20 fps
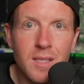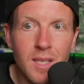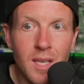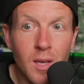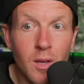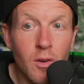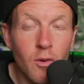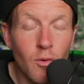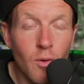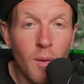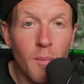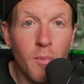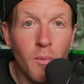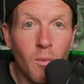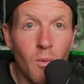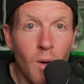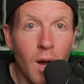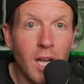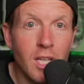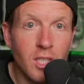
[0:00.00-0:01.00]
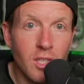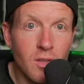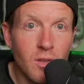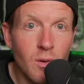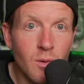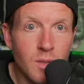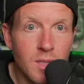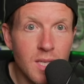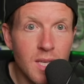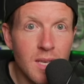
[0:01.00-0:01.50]
He grew up watching
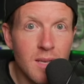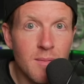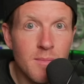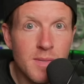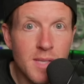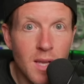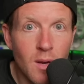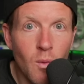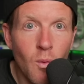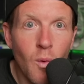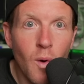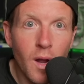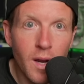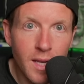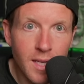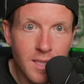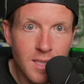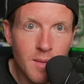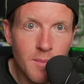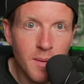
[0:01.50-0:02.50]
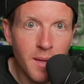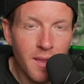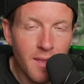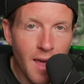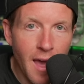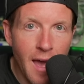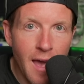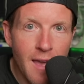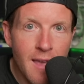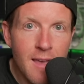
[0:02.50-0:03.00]
those teams and wanting to be
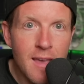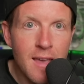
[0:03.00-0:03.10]
that.